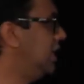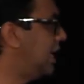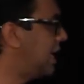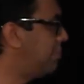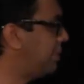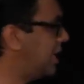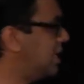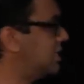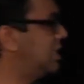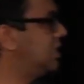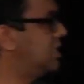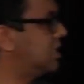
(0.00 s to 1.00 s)
It had bugs,
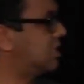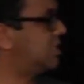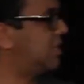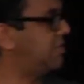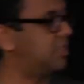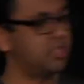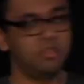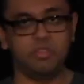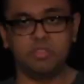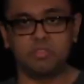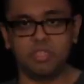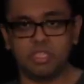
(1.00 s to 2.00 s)
and it took 7
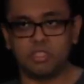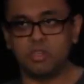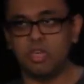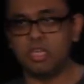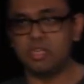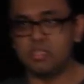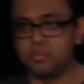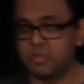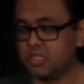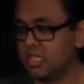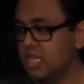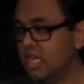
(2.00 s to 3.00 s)
servers for just 30
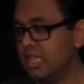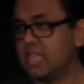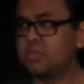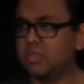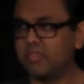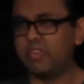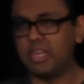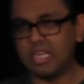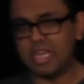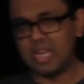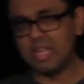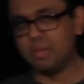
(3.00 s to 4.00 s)
customers. That's where the funding
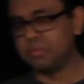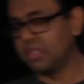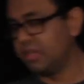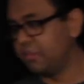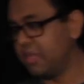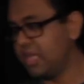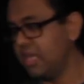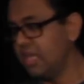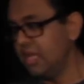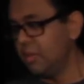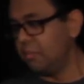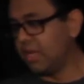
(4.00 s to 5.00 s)
kind of helped a little bit,
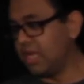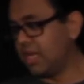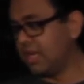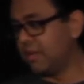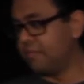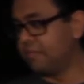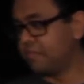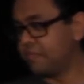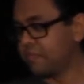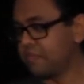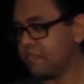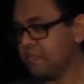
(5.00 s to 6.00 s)
but
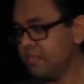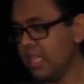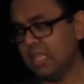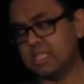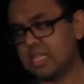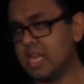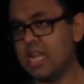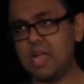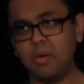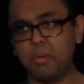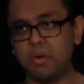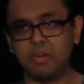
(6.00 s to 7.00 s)
that's kind of
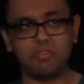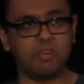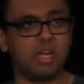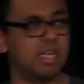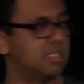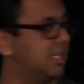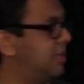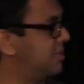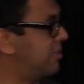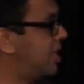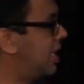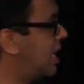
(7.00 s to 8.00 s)
how it worked for us, and it
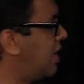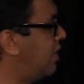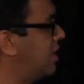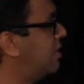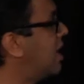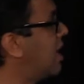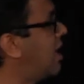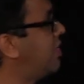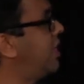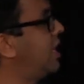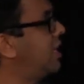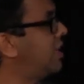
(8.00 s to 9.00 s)
was very ghetto, and I
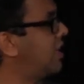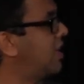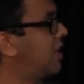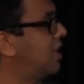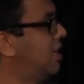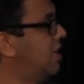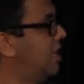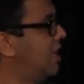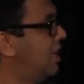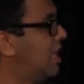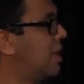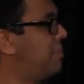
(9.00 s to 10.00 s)
think a
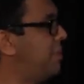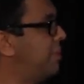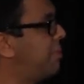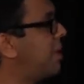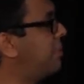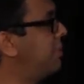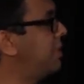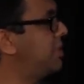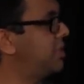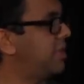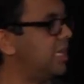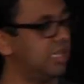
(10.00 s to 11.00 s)
lot of people probably wouldn't
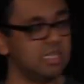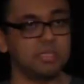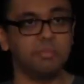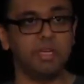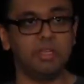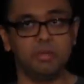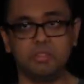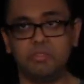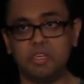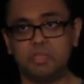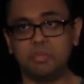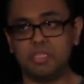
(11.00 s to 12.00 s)
do any of this, but there was a
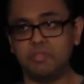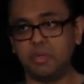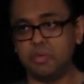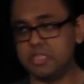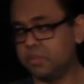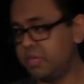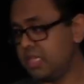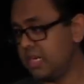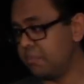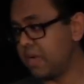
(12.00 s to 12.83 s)
very specific reason we did it.